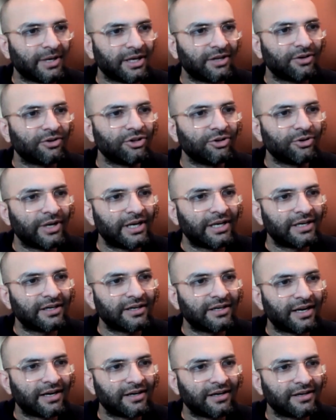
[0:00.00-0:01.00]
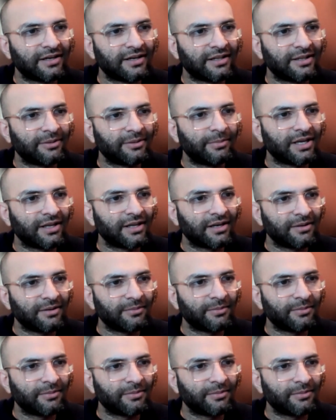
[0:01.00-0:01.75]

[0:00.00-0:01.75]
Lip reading: I know you hinted at it at the beginning,